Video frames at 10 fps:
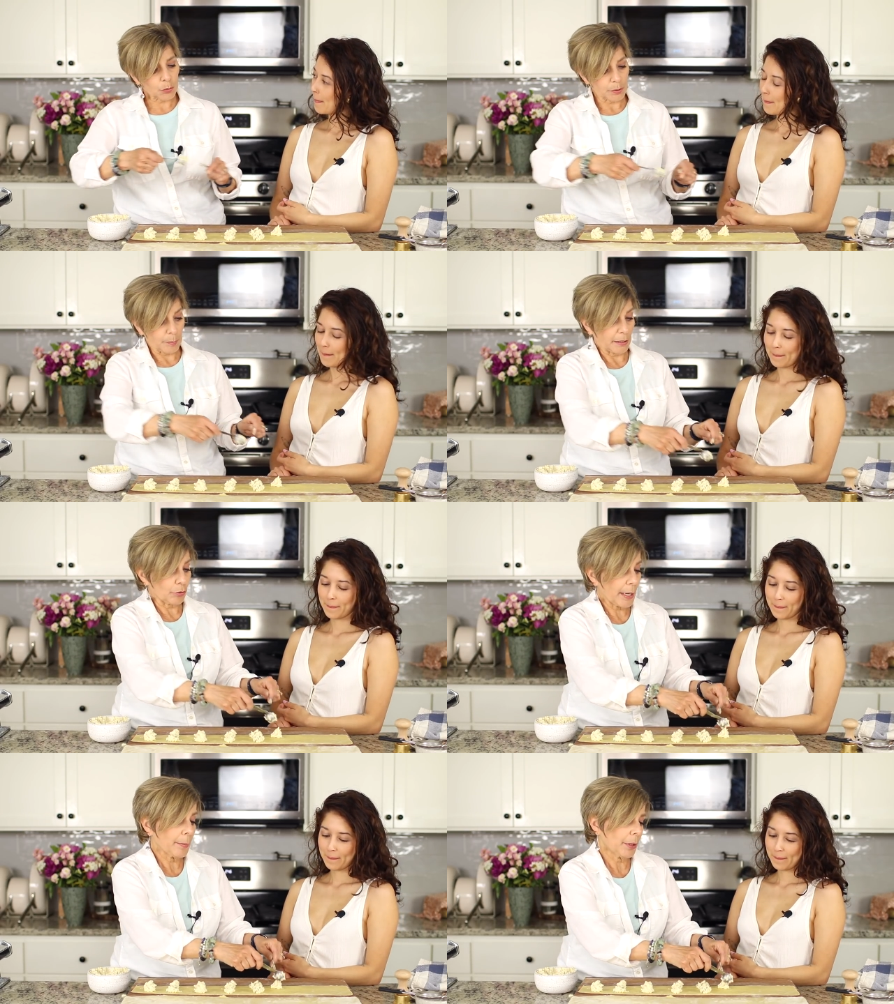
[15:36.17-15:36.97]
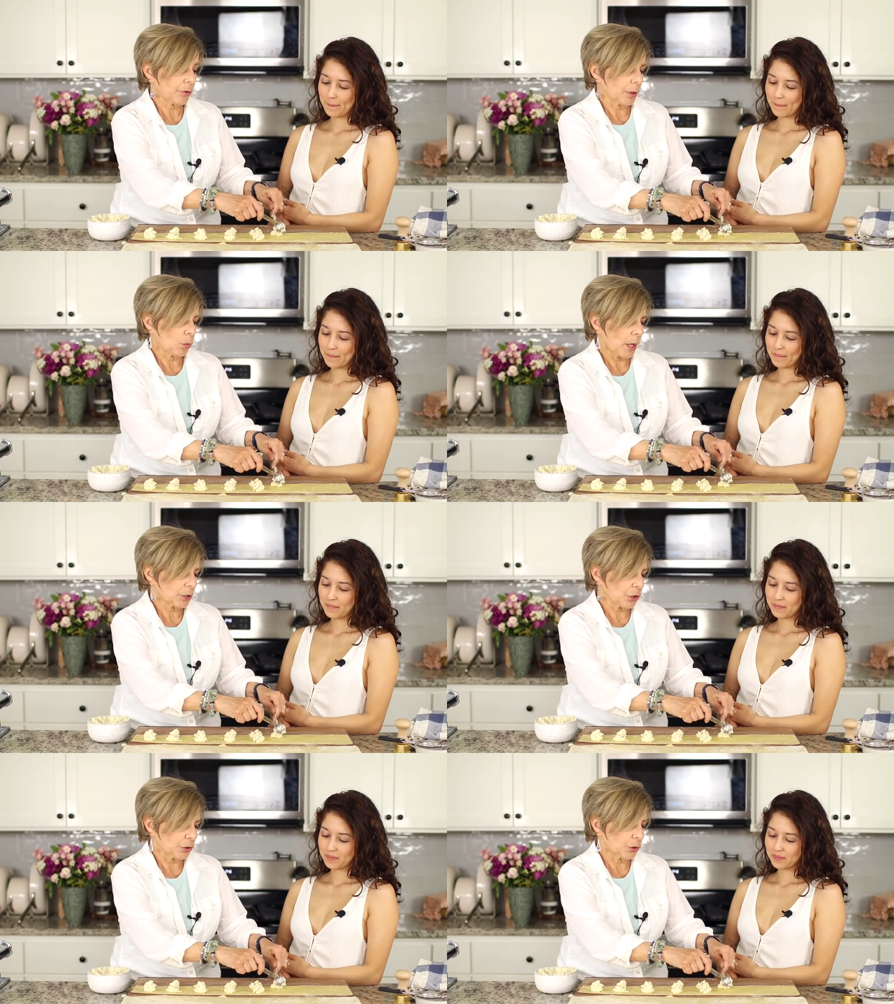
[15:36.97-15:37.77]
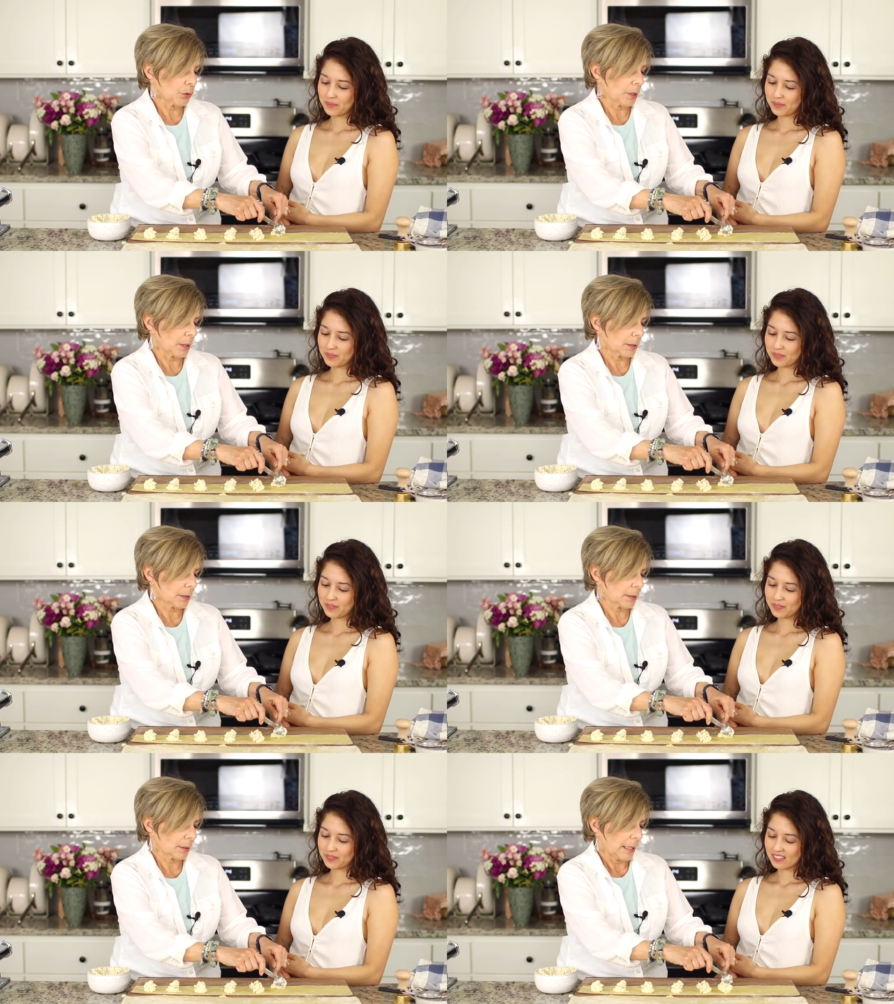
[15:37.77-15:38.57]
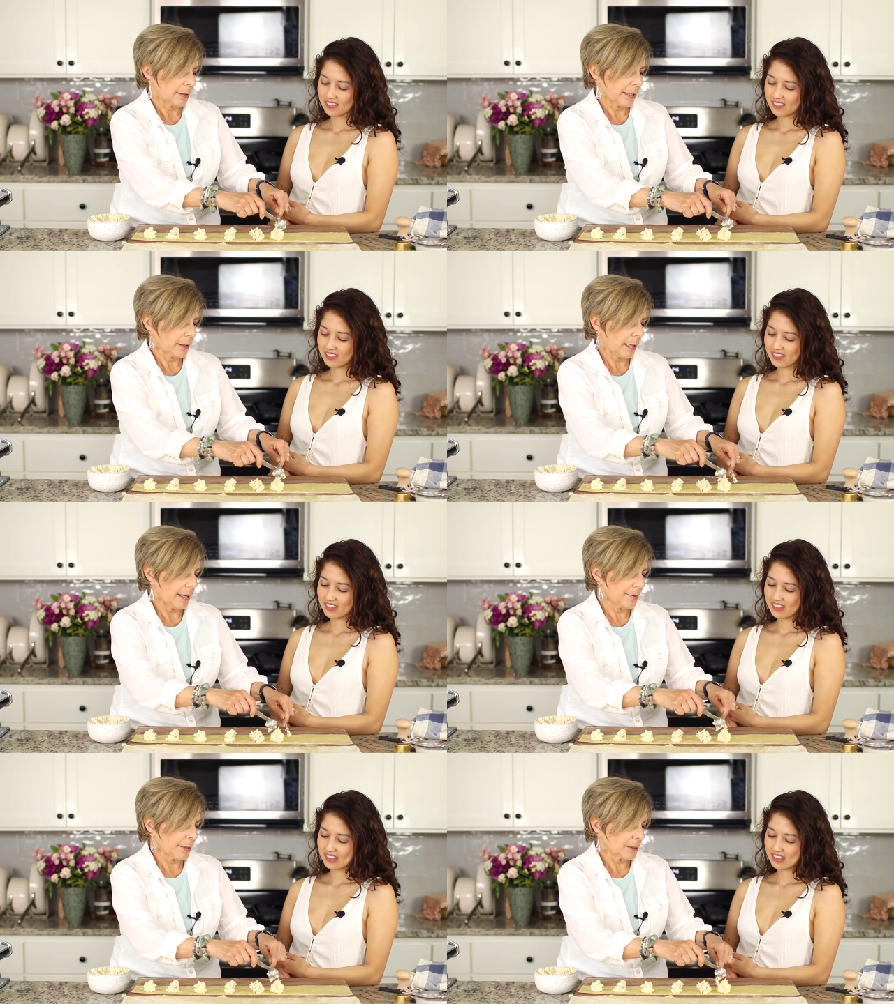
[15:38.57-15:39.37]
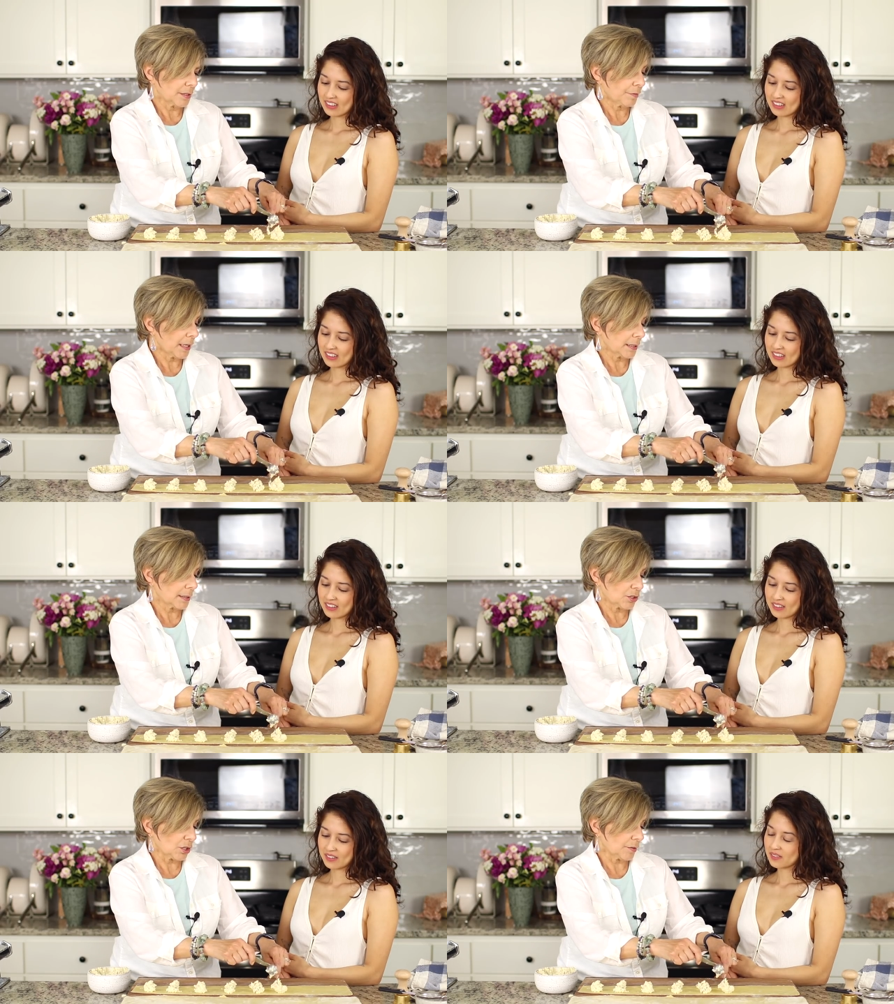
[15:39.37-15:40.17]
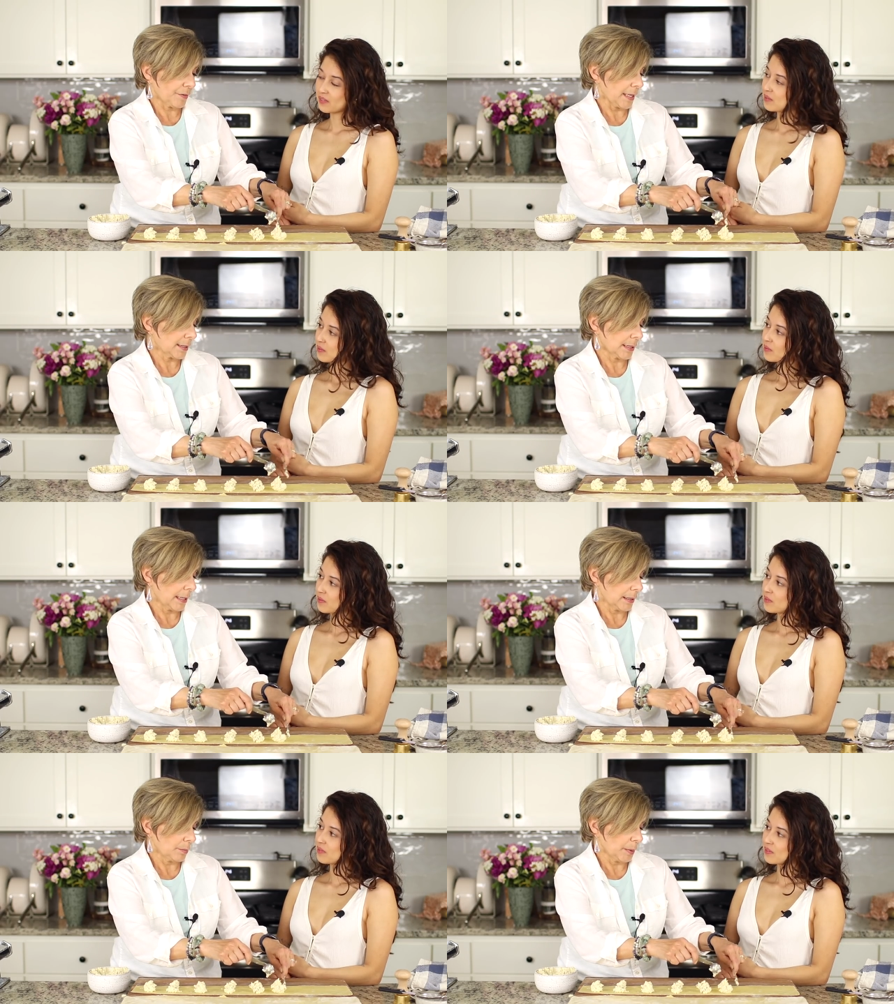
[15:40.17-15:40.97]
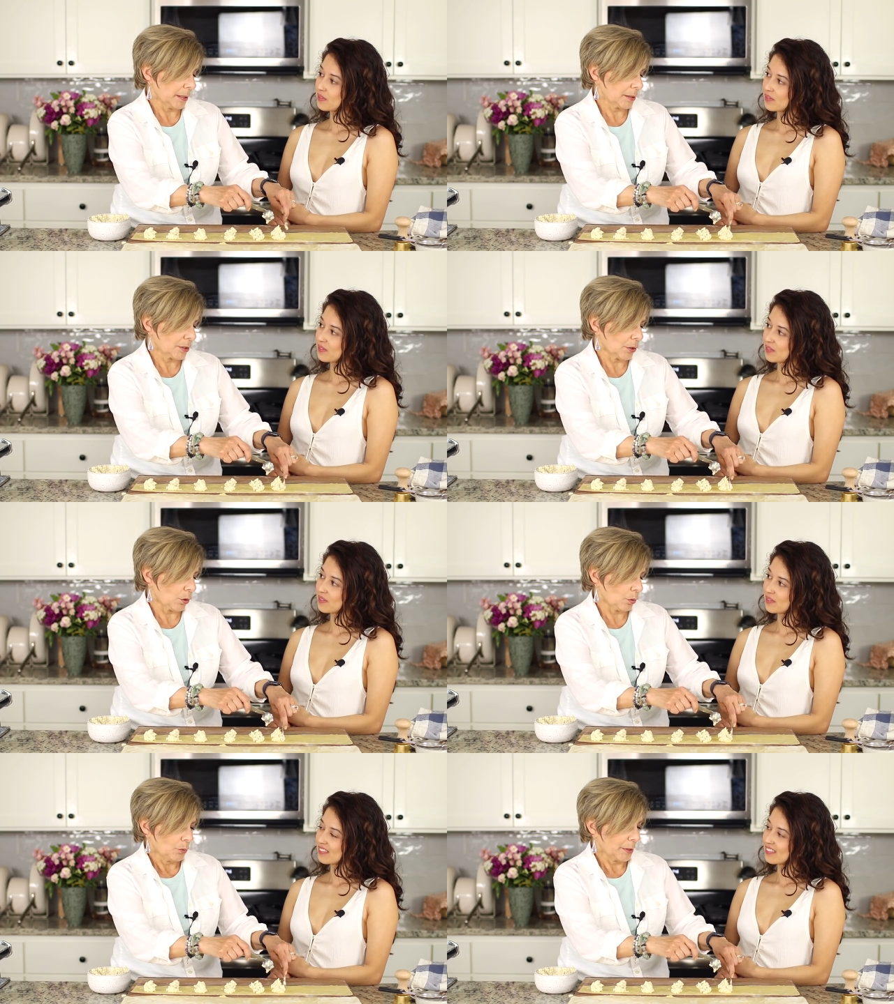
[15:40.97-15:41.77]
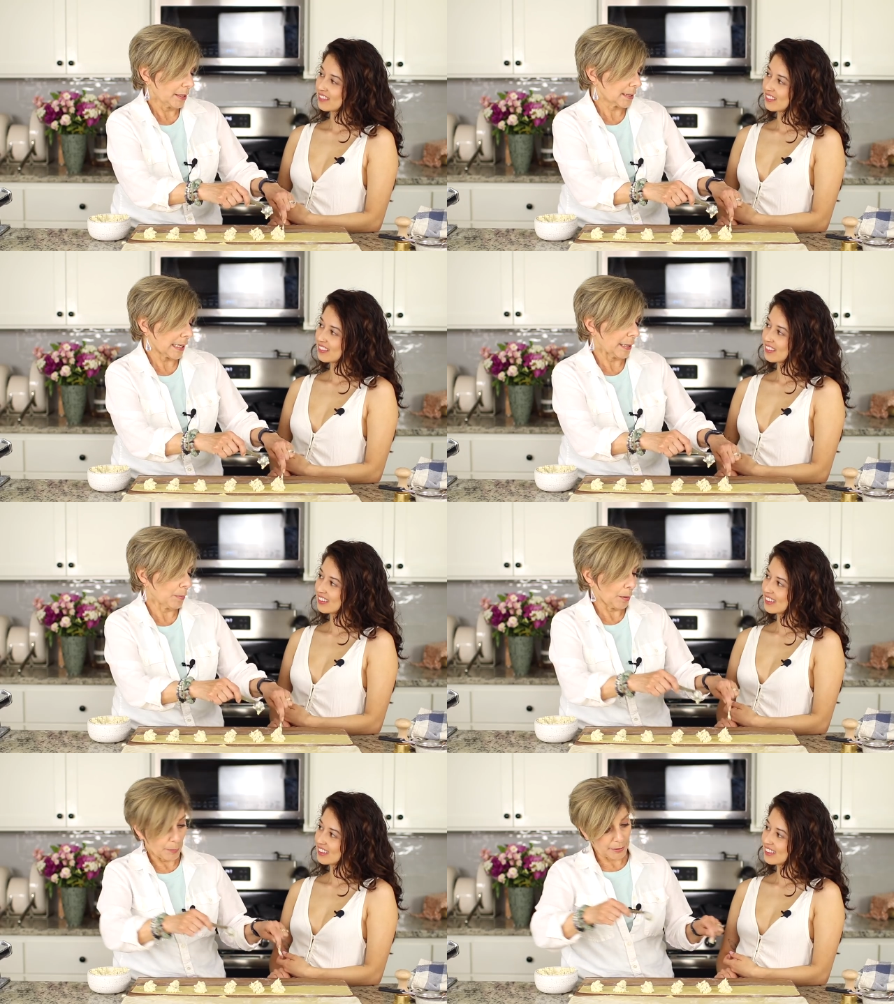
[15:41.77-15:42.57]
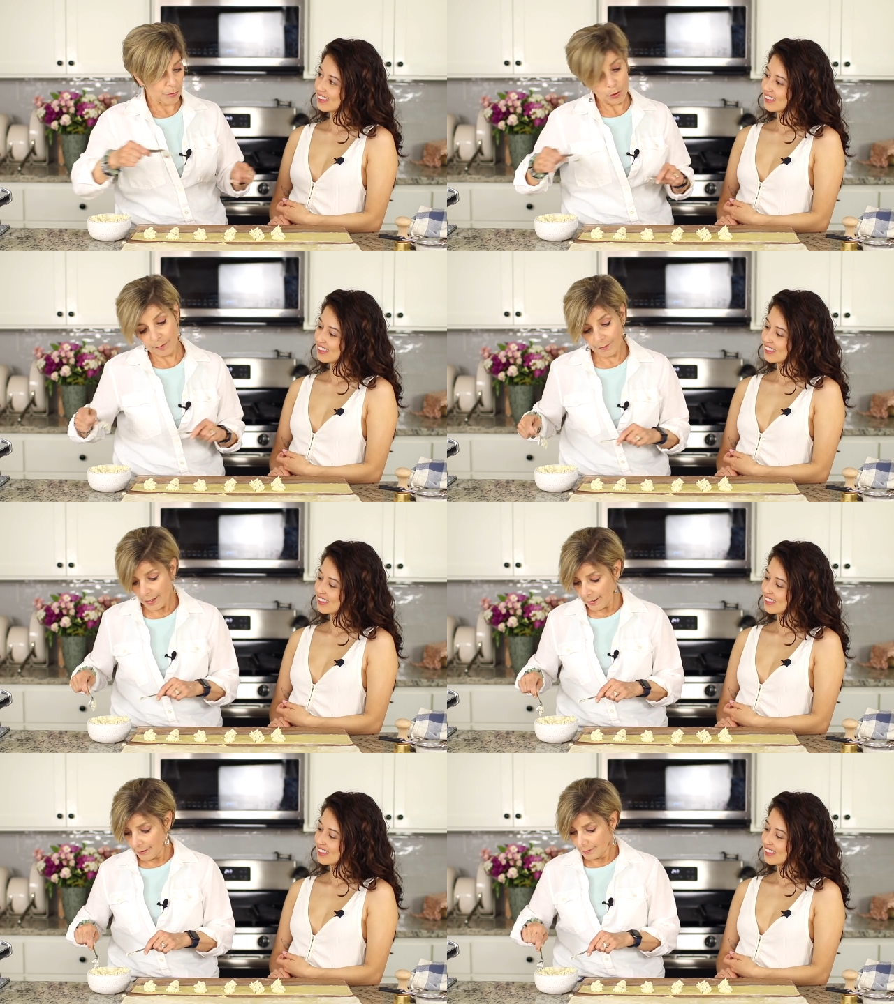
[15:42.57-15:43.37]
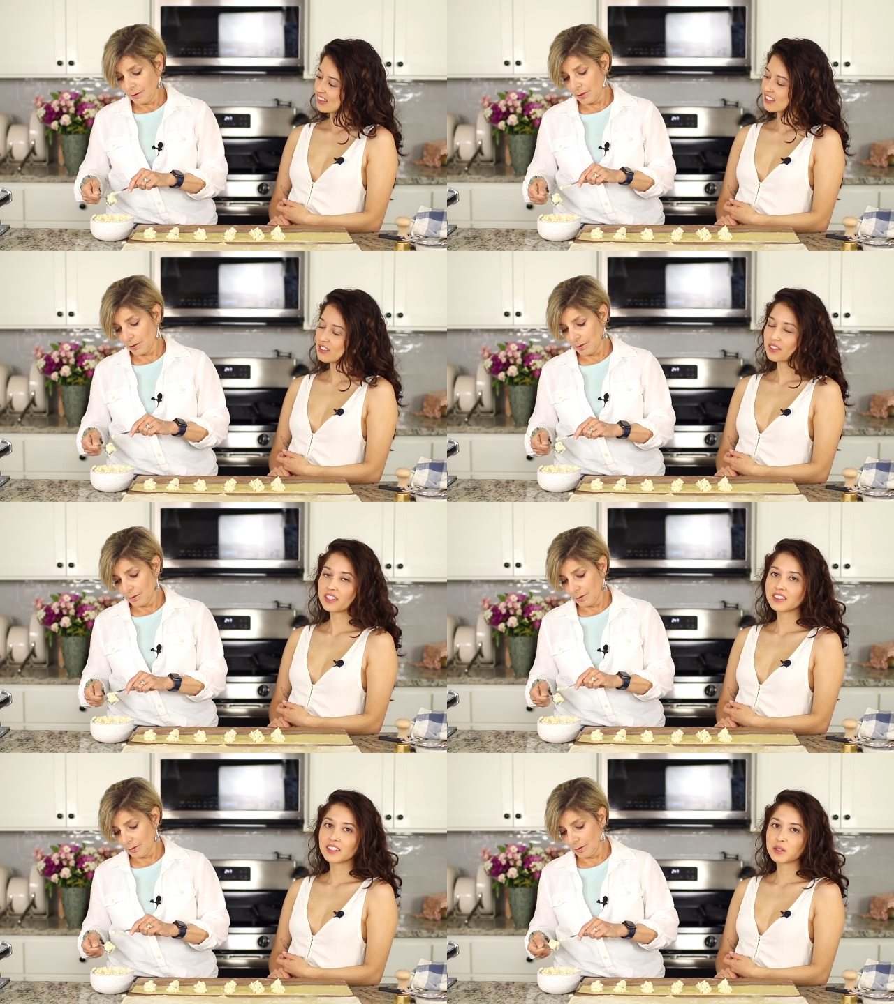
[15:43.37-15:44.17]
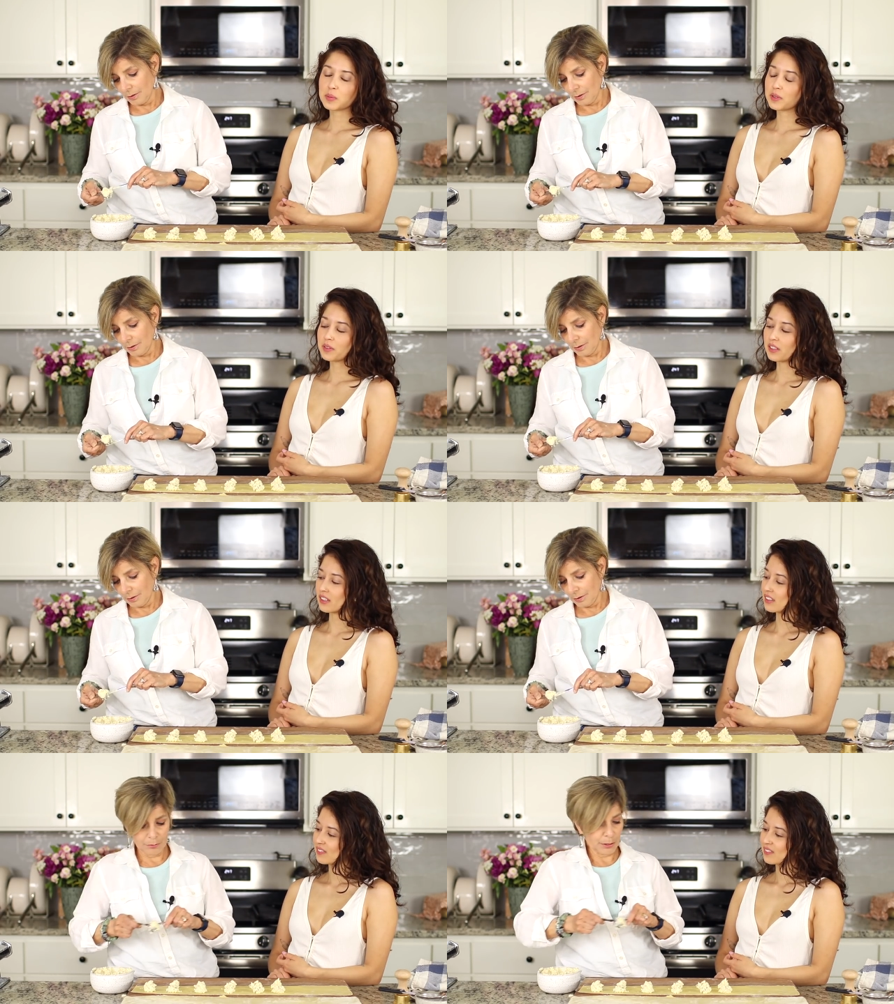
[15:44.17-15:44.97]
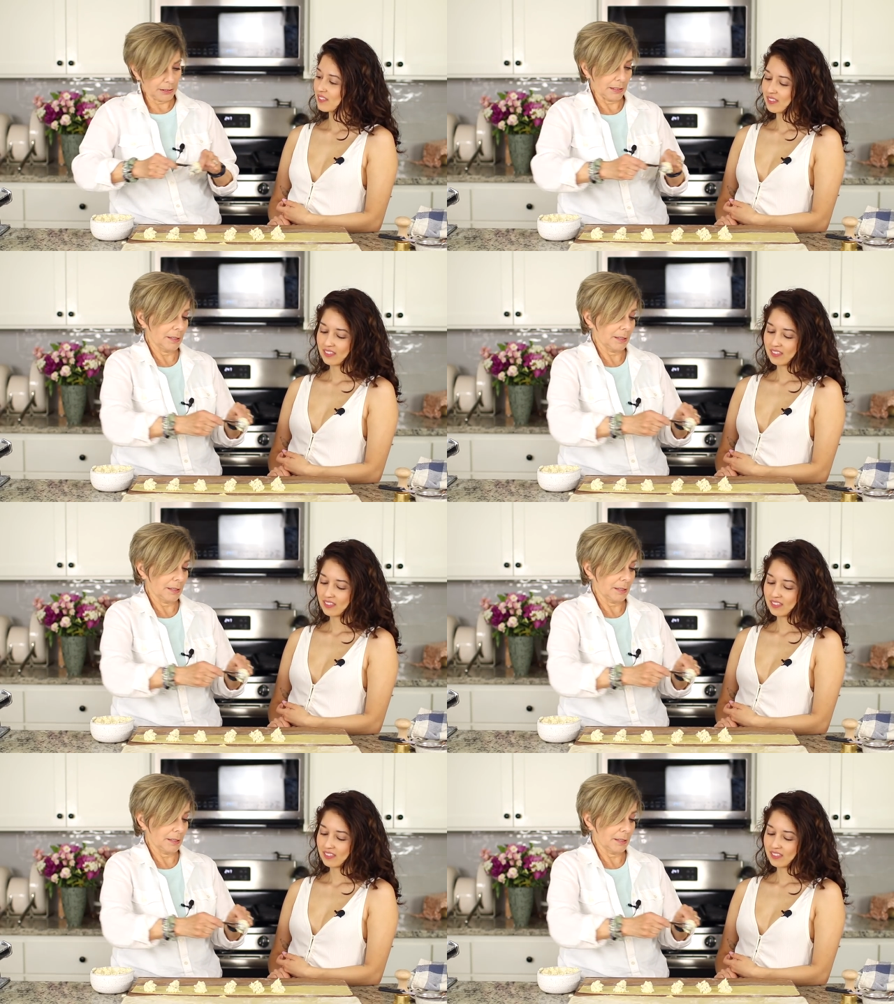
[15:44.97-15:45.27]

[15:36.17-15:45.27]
Speaker 1: with my grandmother and watch her do this. And the device just fascinated me. So when this came up, I thought of that. This is very therapeutic. It really